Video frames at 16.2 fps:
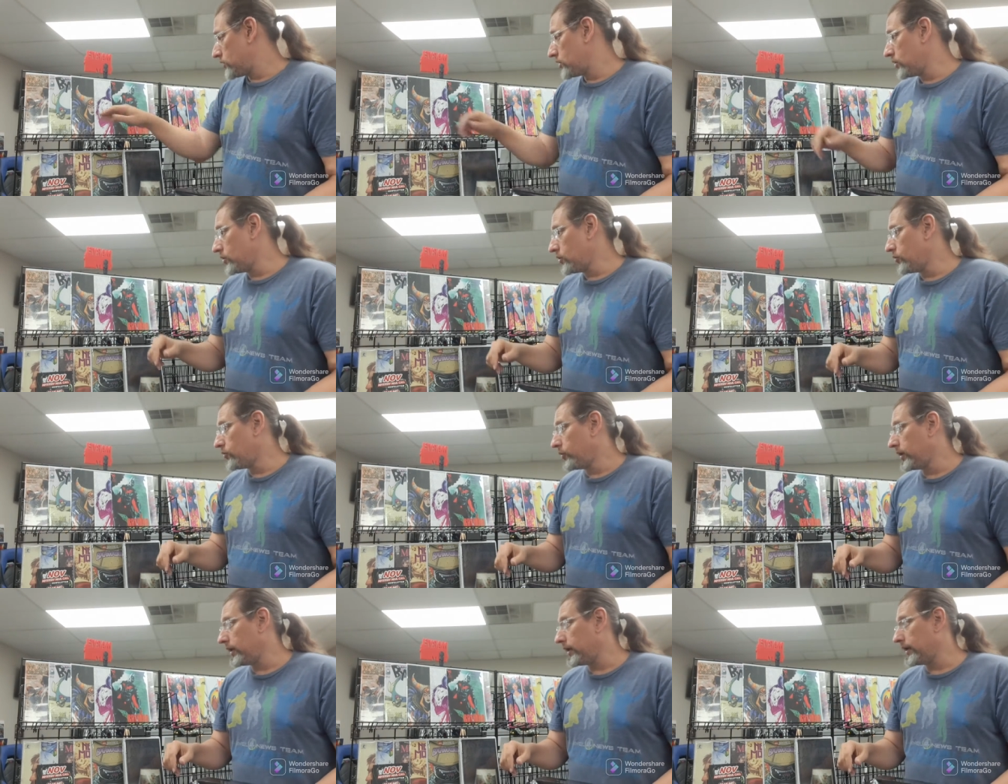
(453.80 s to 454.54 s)
two
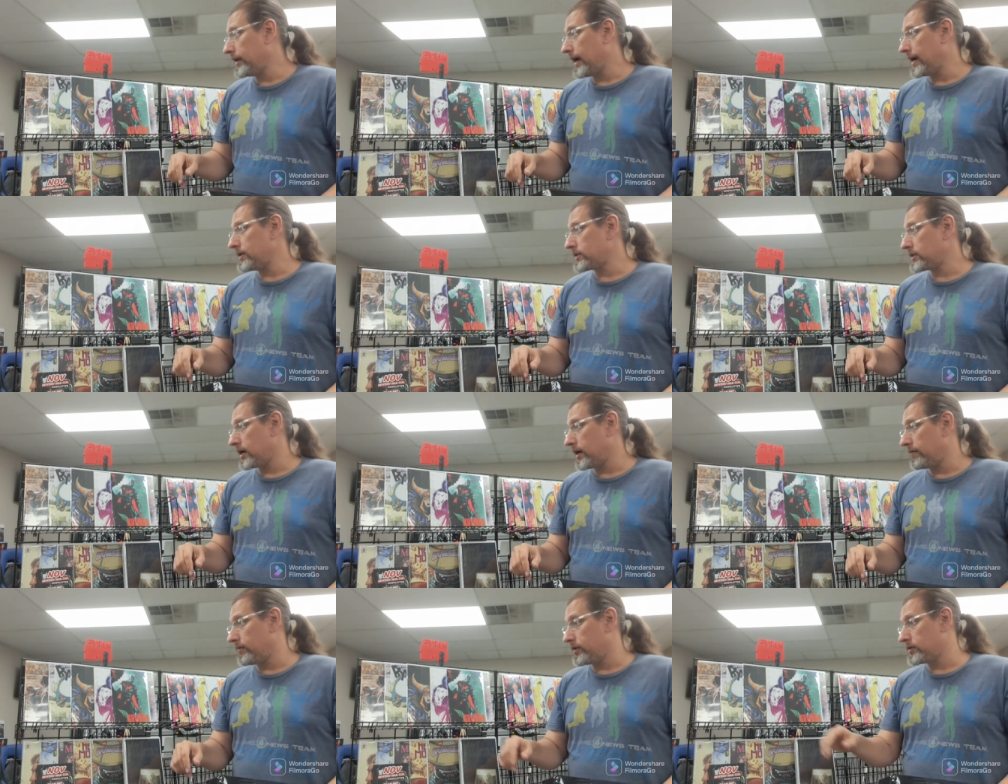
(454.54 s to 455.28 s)
really nice
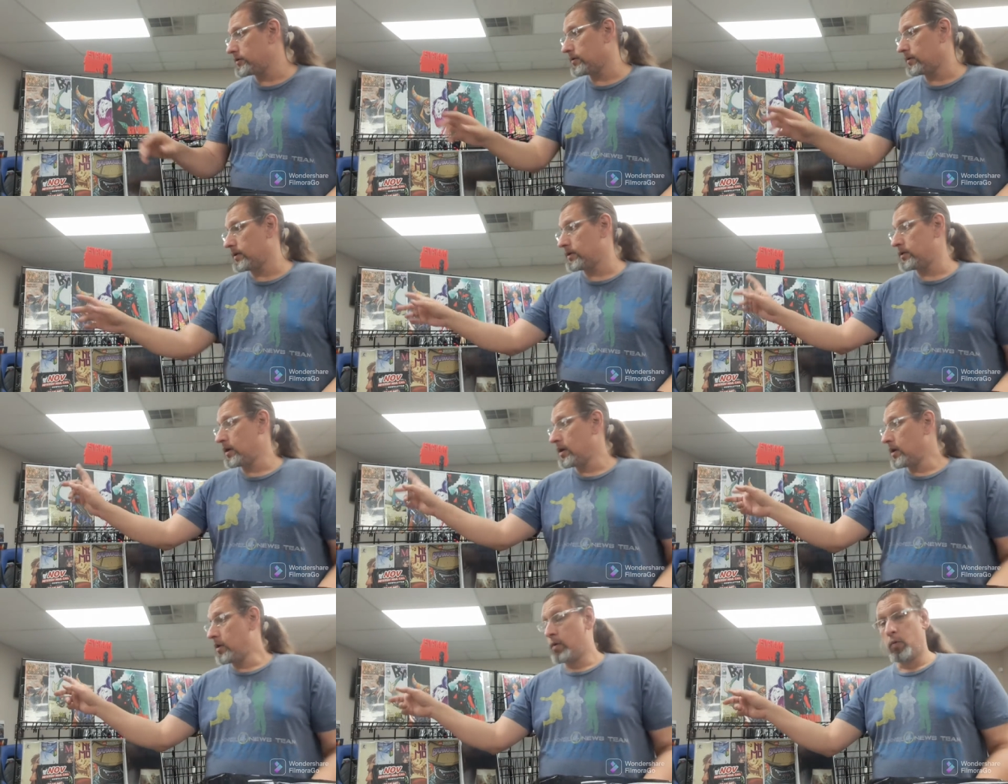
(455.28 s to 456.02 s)
covers in this
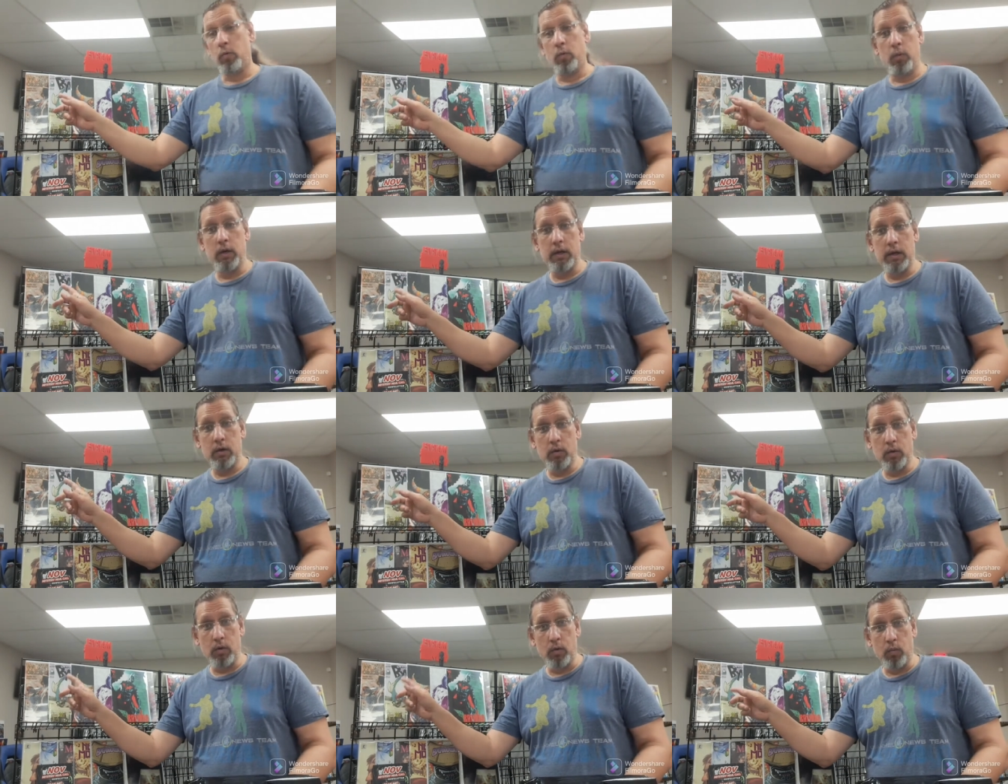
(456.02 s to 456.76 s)
really
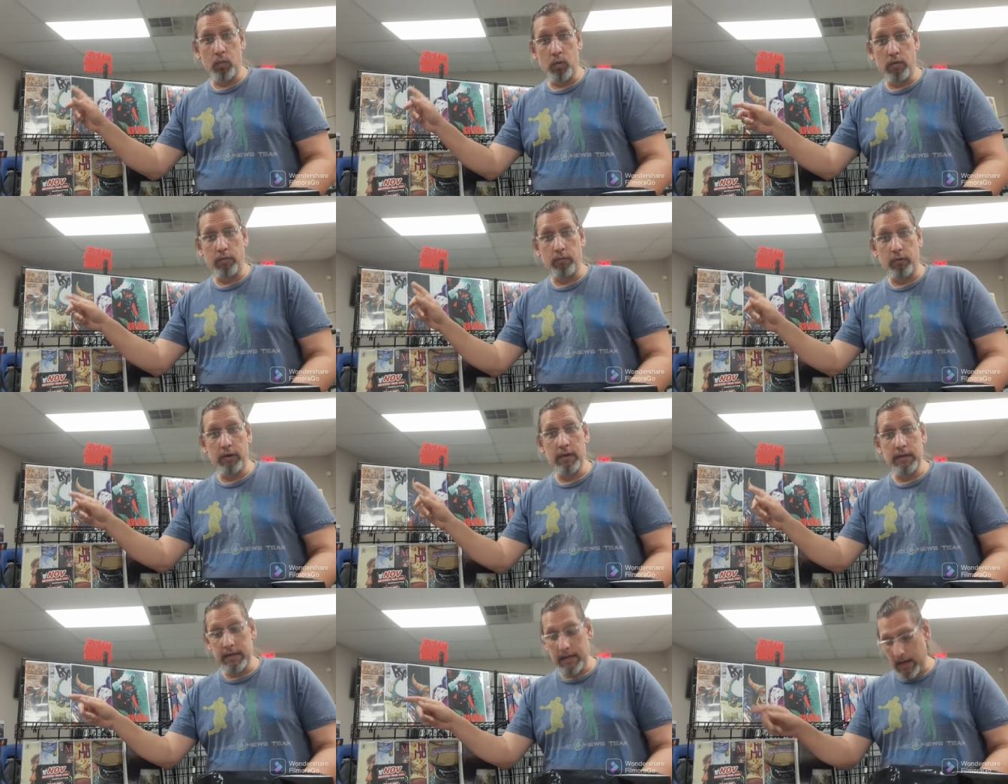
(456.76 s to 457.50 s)
cool
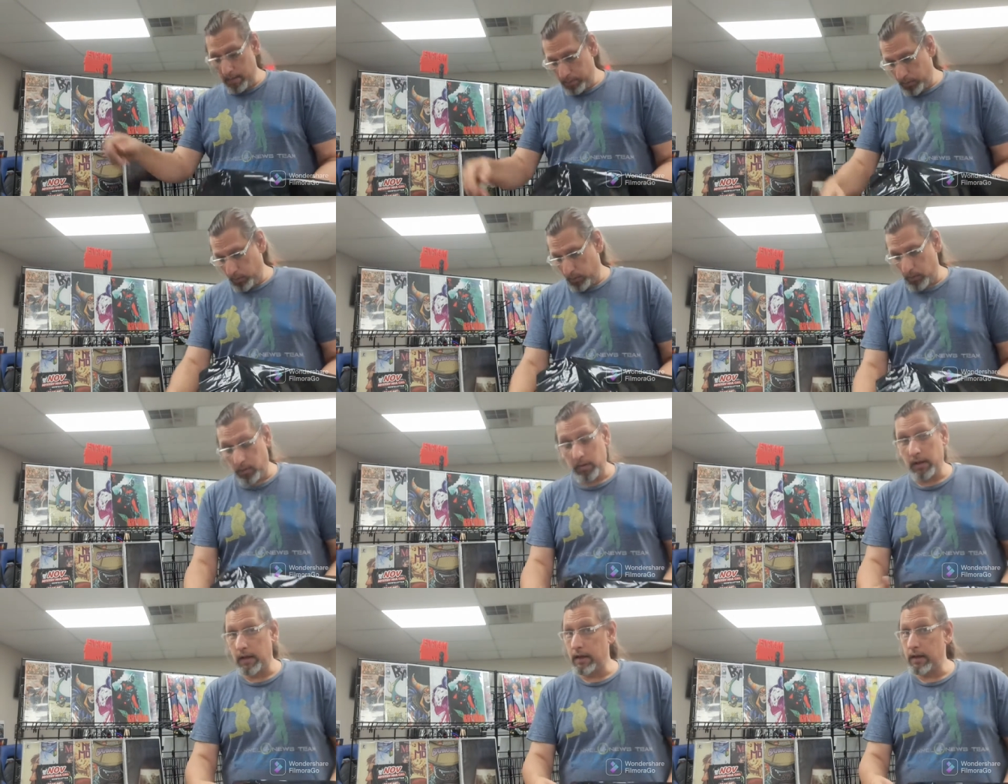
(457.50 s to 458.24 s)
Wolverine
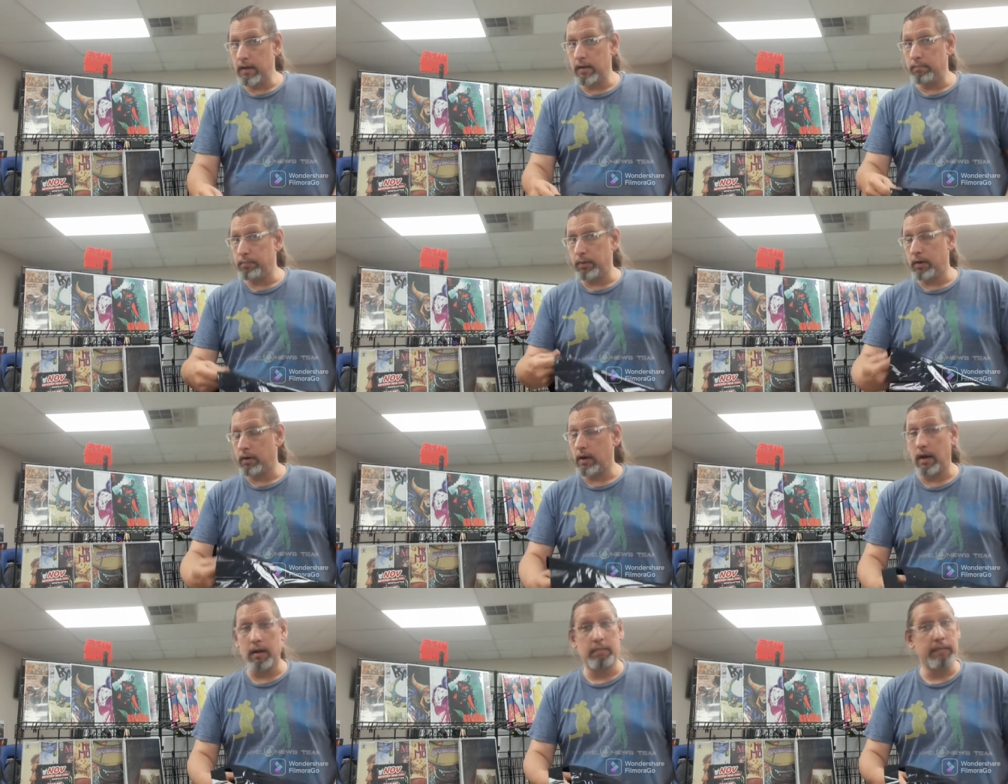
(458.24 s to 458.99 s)
Deadpool uh, book.
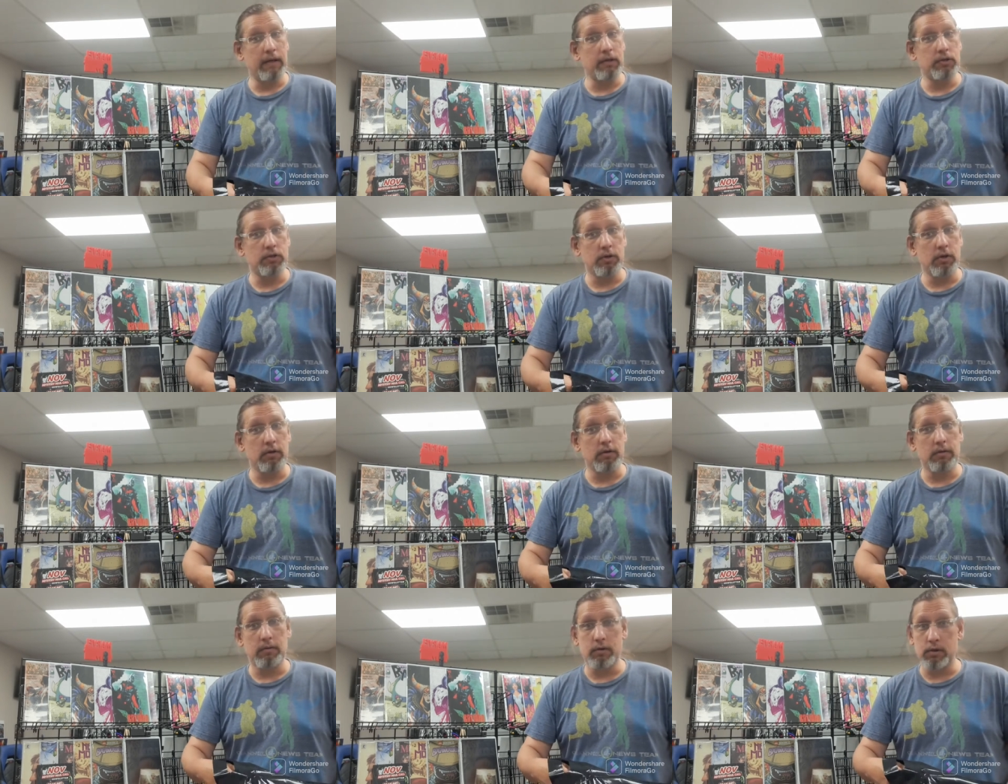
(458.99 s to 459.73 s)
I'm not
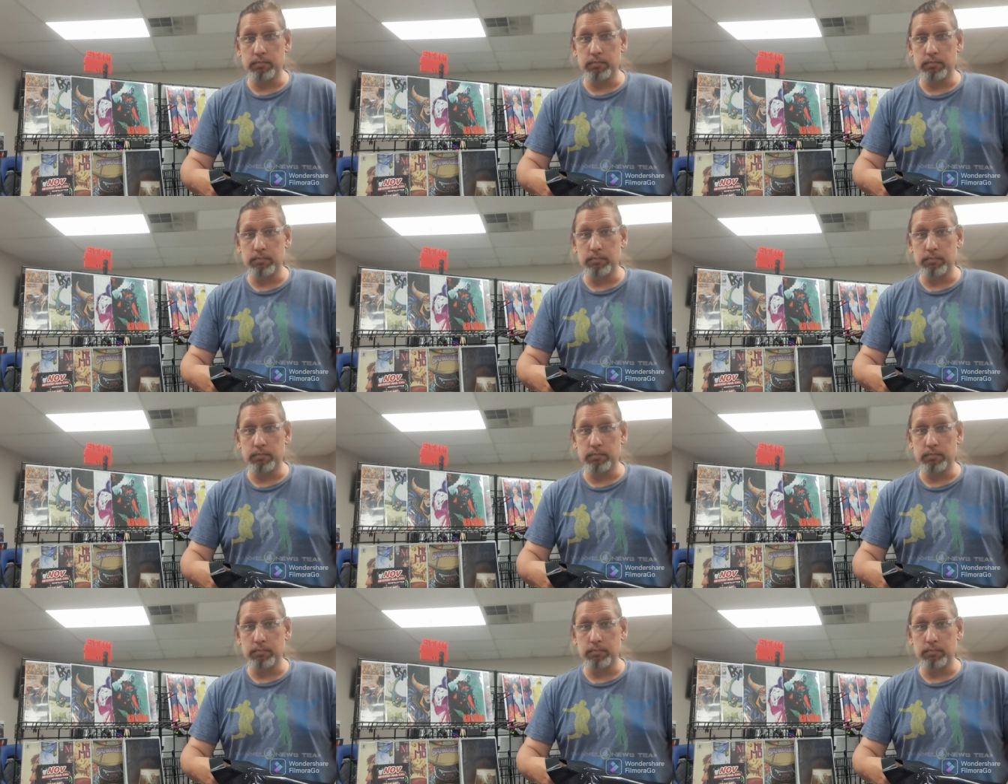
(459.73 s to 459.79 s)
sure.